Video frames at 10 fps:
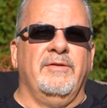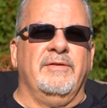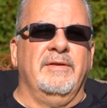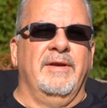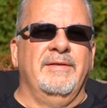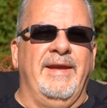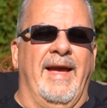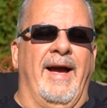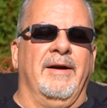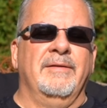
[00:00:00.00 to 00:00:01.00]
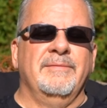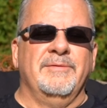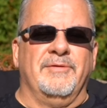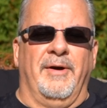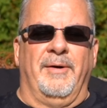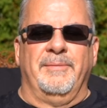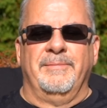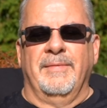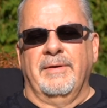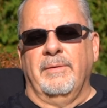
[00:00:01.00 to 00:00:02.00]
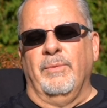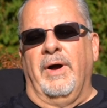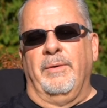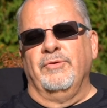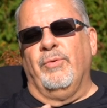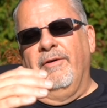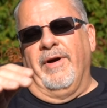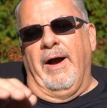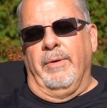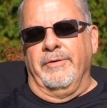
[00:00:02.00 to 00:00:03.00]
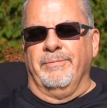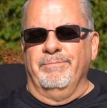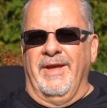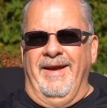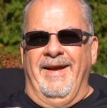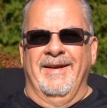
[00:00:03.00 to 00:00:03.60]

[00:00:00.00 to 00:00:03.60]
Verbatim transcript: in one day. yeah. So yeah. Well, in 12 hours. Well, 12